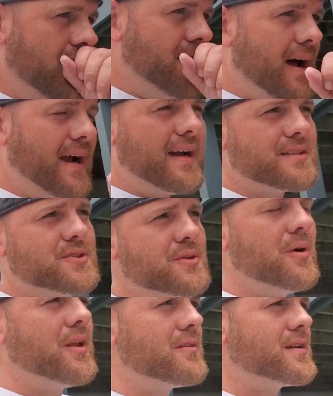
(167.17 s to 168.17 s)
I got
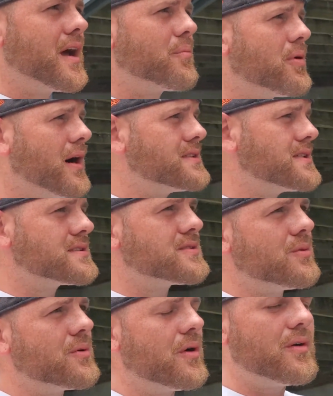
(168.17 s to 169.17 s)
2 other deck projects
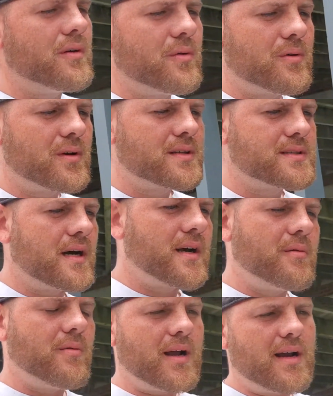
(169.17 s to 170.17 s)
going on in Northern
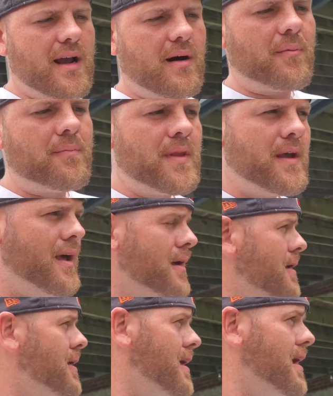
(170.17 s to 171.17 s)
Kentucky right now,
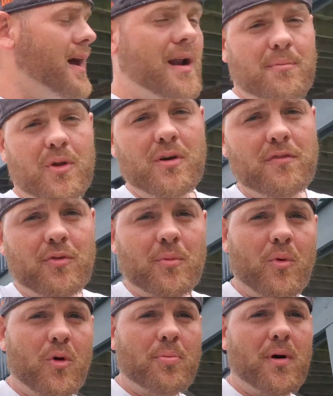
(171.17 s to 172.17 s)
and I'm looking for
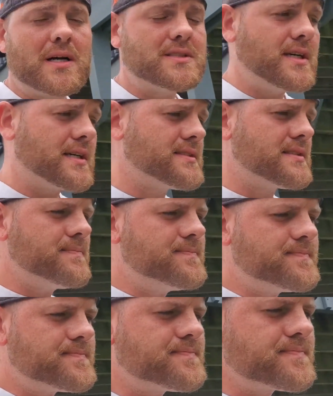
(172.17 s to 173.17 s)
more projects.
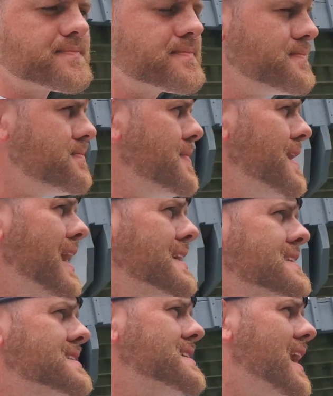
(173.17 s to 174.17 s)
I
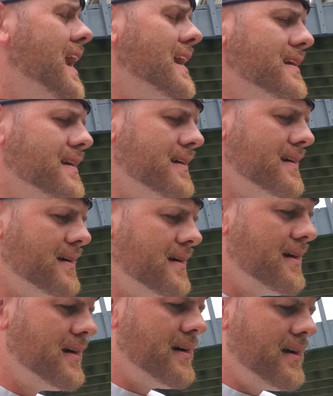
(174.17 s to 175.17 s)
just signed
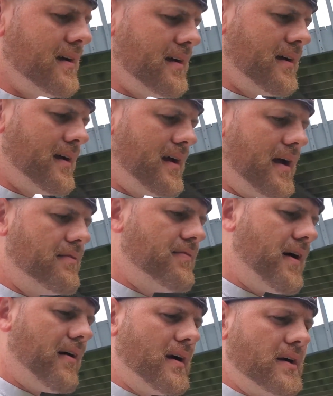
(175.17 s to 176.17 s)
a
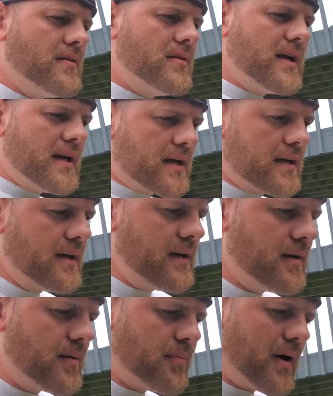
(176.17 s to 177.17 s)
very unique
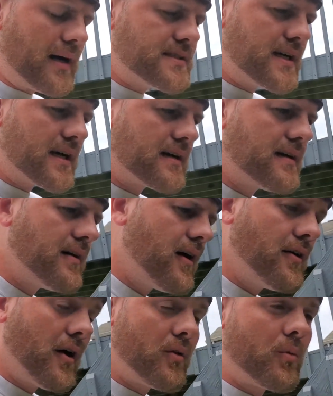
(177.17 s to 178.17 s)
project,
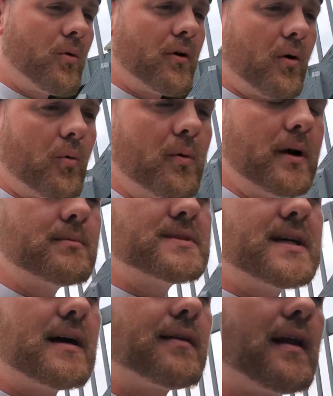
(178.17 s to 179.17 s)
another one on
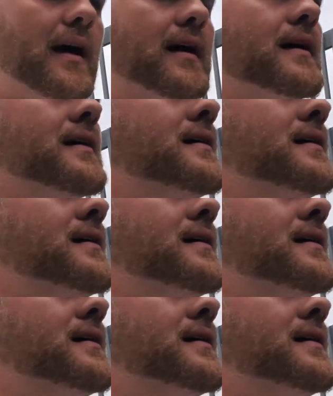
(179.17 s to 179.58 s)
Williamstown Lake,